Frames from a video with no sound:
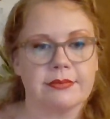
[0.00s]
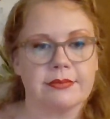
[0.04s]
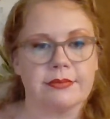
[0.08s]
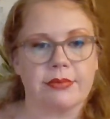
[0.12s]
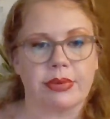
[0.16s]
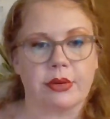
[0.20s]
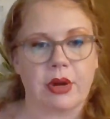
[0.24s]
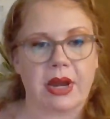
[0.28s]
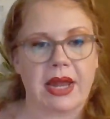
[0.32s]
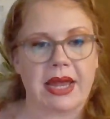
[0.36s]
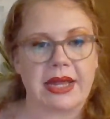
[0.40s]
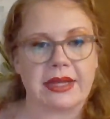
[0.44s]

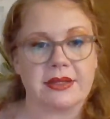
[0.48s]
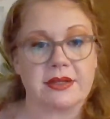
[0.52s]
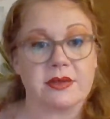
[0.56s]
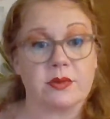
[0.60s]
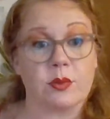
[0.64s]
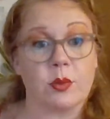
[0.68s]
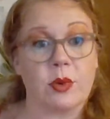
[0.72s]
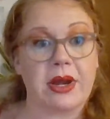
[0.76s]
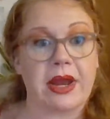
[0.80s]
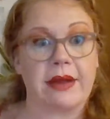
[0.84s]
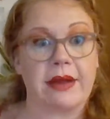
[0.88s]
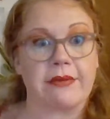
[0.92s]
barrettes,
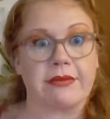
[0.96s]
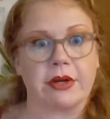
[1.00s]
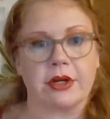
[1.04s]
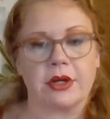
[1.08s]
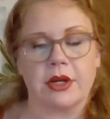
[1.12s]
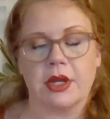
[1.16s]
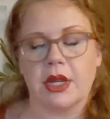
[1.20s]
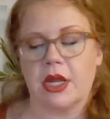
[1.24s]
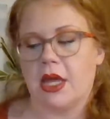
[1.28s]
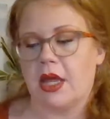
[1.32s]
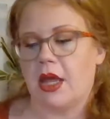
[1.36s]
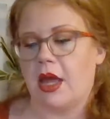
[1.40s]
whatever,
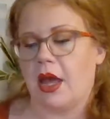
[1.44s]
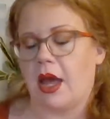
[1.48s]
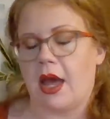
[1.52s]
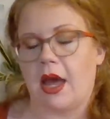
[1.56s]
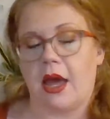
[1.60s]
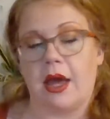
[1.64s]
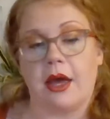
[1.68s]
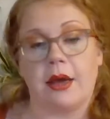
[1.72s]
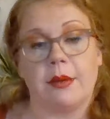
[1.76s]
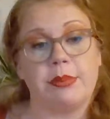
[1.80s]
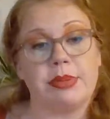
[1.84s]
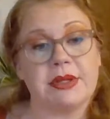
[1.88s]

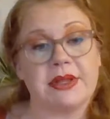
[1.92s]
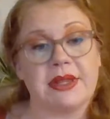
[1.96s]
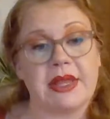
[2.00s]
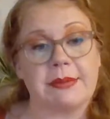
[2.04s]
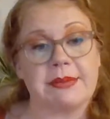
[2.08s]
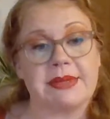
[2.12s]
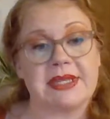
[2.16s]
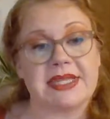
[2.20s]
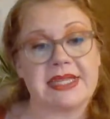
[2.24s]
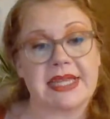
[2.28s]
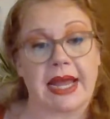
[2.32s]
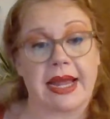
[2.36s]
put
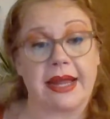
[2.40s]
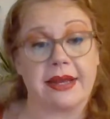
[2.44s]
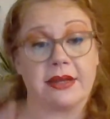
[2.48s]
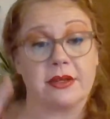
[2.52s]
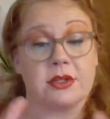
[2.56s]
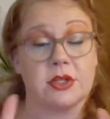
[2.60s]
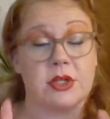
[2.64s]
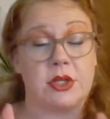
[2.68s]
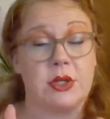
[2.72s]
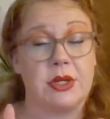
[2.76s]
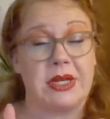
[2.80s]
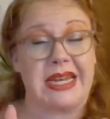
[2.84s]
them aside.
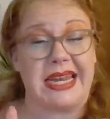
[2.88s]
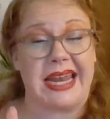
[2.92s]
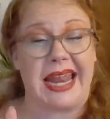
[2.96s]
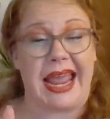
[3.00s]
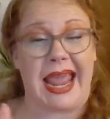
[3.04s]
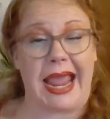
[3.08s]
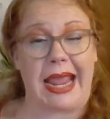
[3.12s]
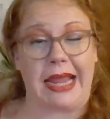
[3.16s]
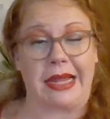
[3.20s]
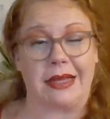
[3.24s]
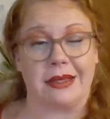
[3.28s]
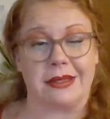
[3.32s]
So you need
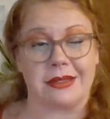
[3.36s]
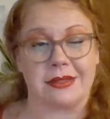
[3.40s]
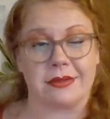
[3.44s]
8.